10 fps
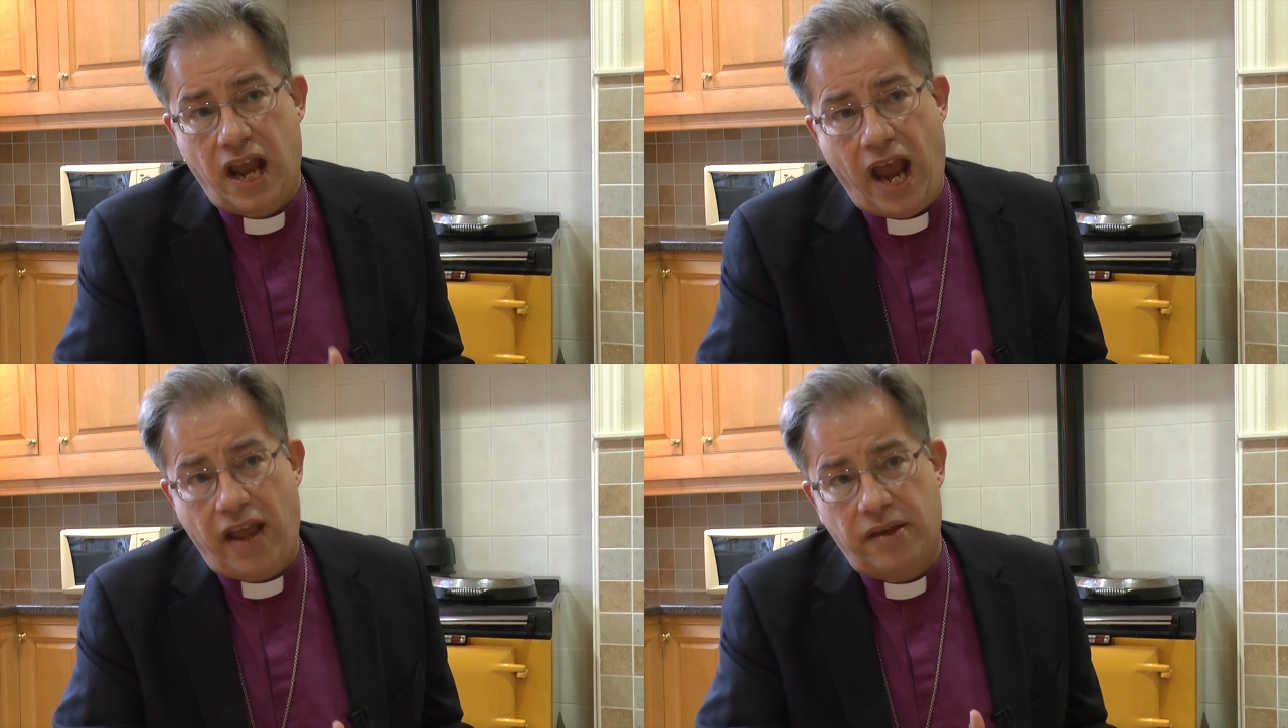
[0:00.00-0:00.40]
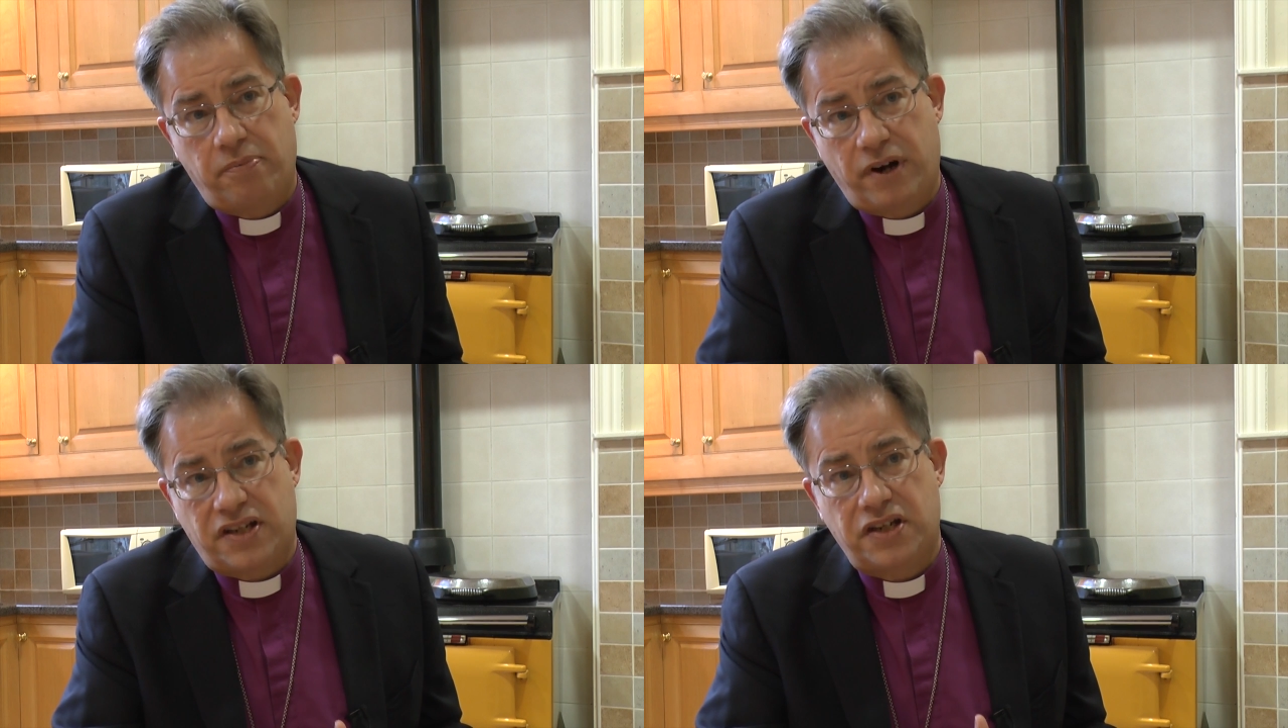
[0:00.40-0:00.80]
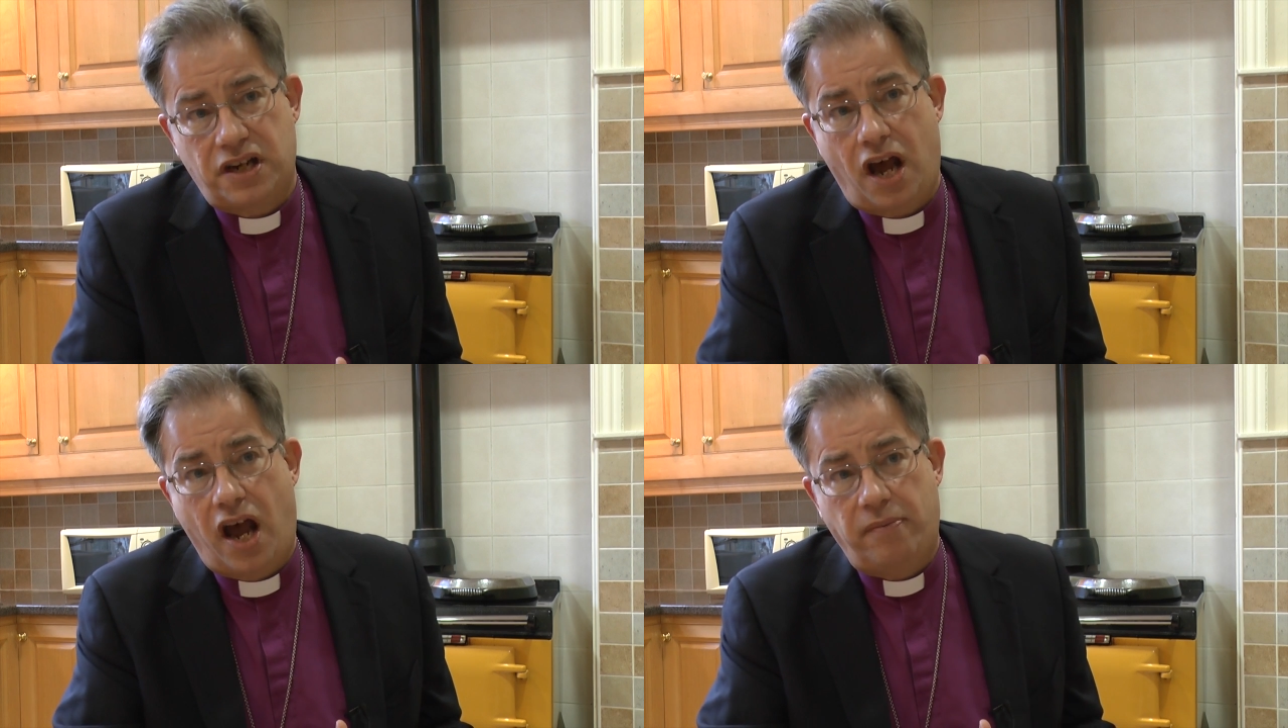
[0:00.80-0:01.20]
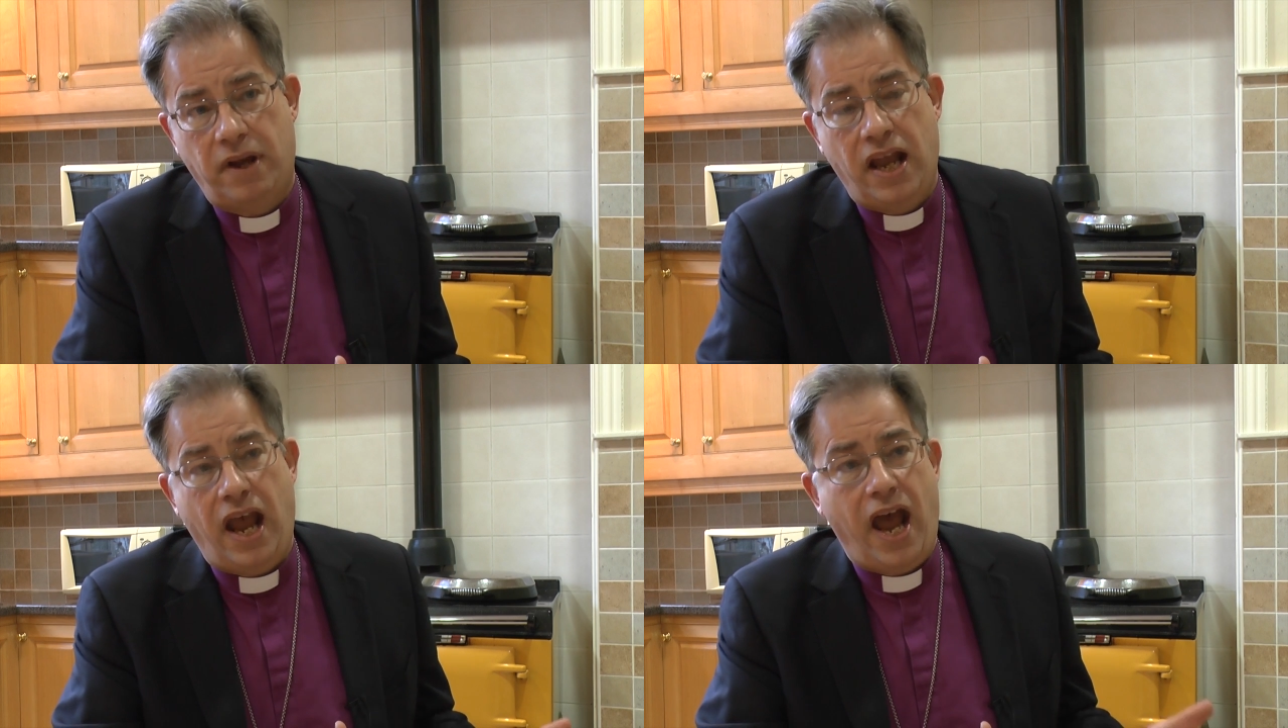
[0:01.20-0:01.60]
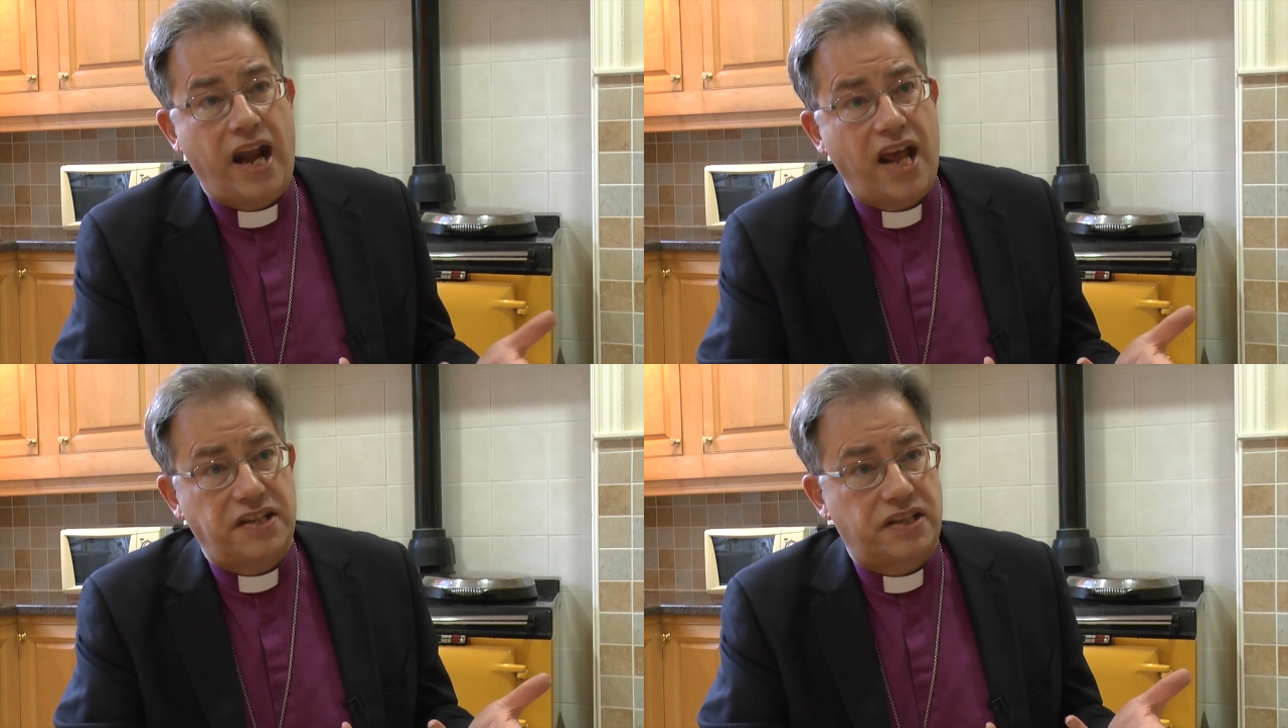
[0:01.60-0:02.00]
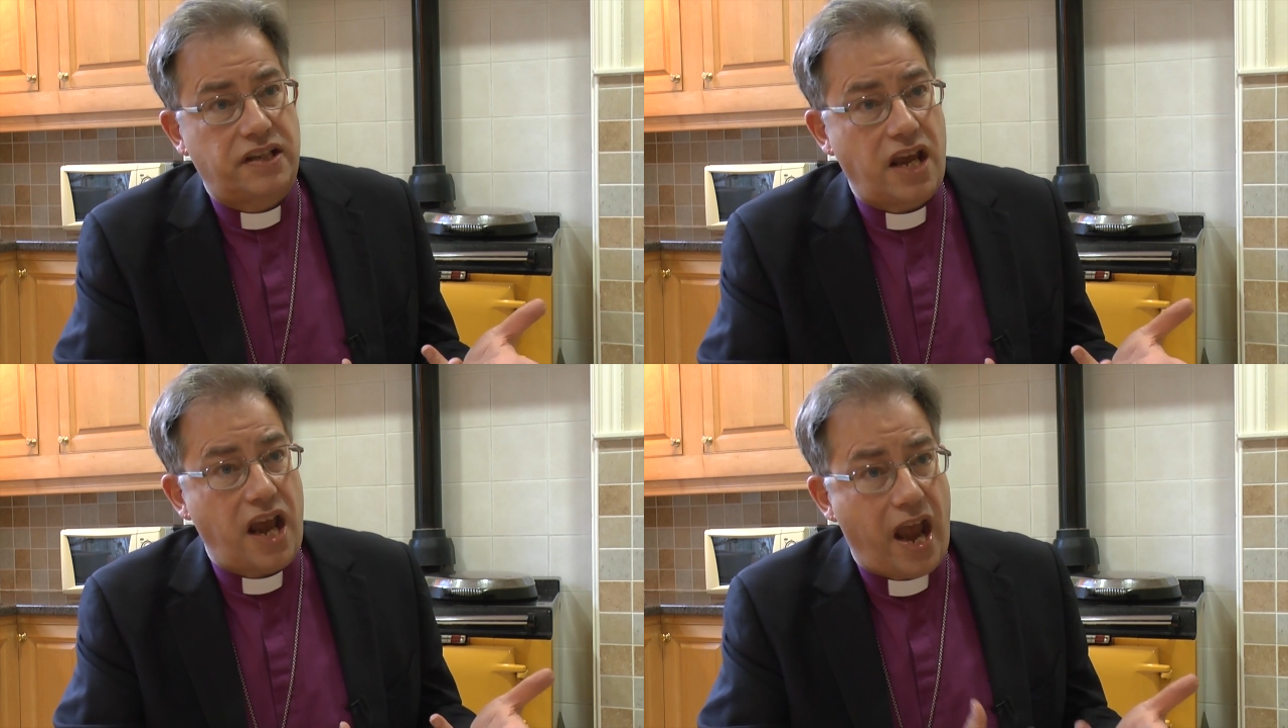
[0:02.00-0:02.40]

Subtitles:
at the present time, and asks the